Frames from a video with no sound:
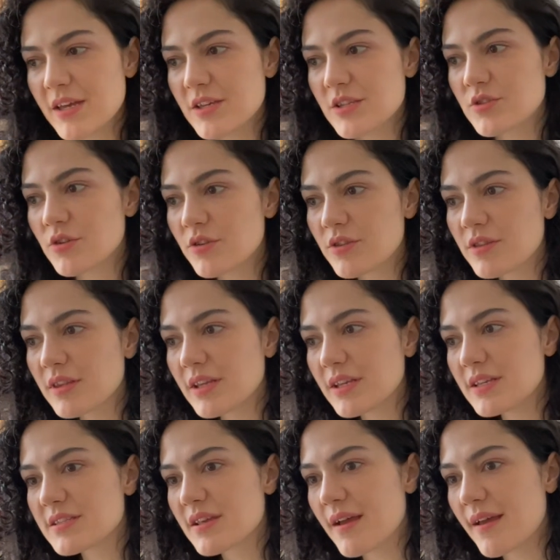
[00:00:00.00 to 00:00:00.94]
So the thing
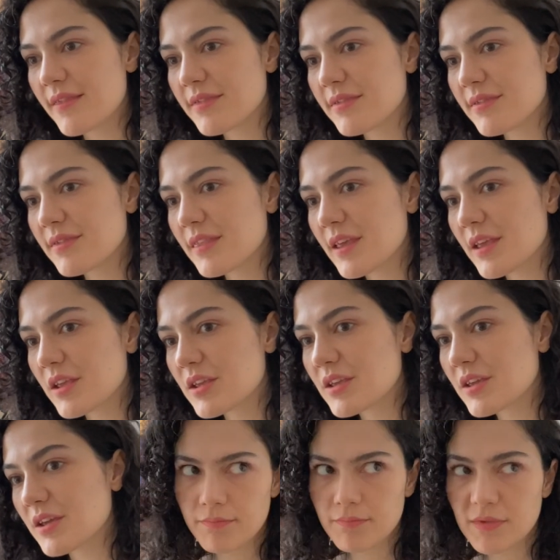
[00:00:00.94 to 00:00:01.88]
is, I
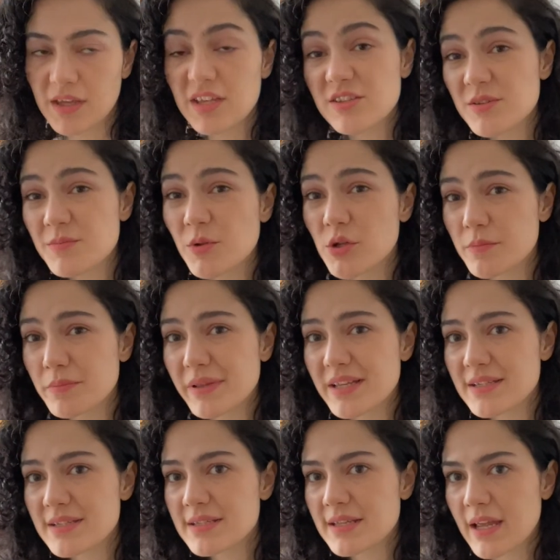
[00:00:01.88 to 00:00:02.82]
think in some other
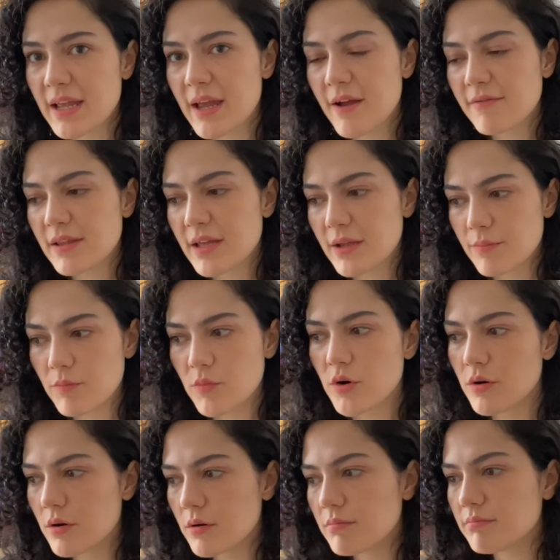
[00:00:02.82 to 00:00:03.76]
places they have more,